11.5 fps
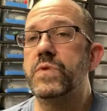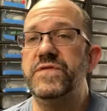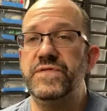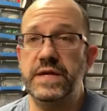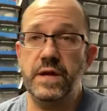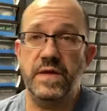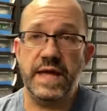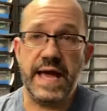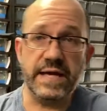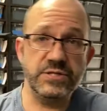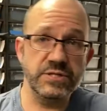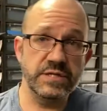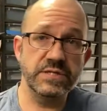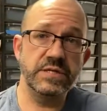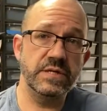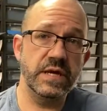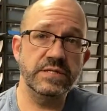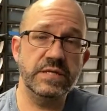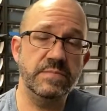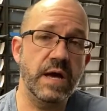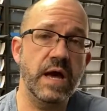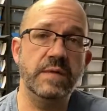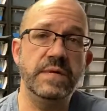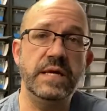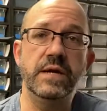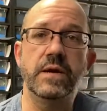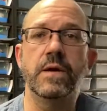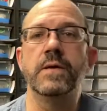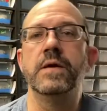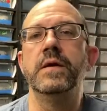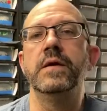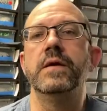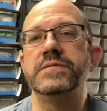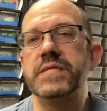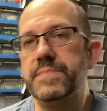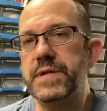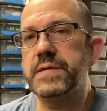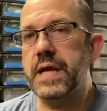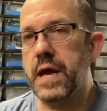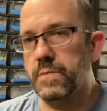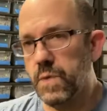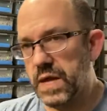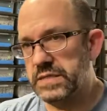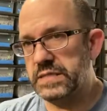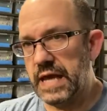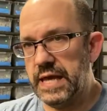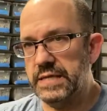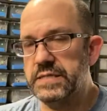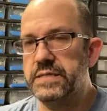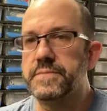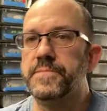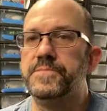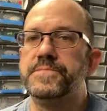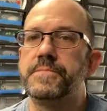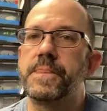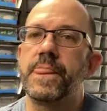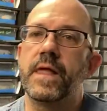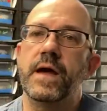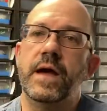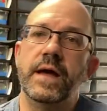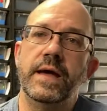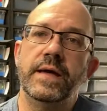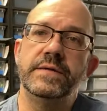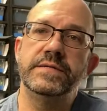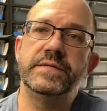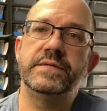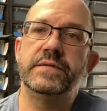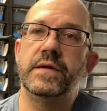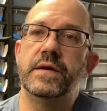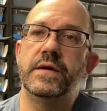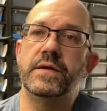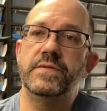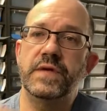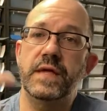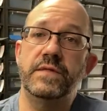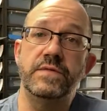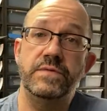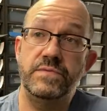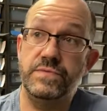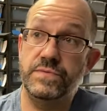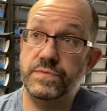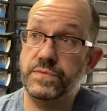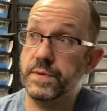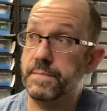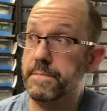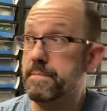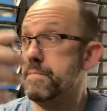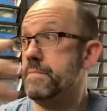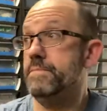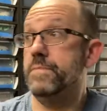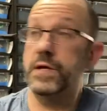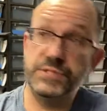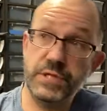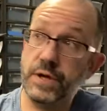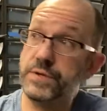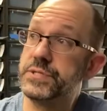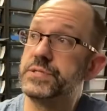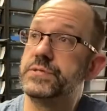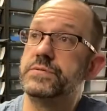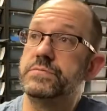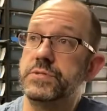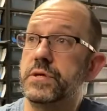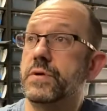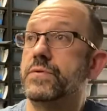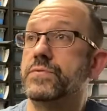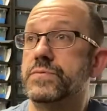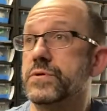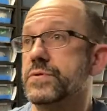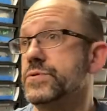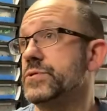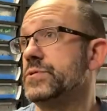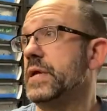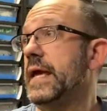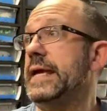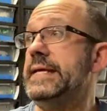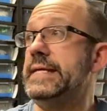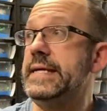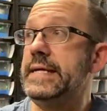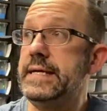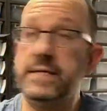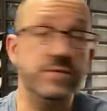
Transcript: feed all the hatchlings that you guys see behind me here, typically on Wednesdays, and then the adults. So there's 80,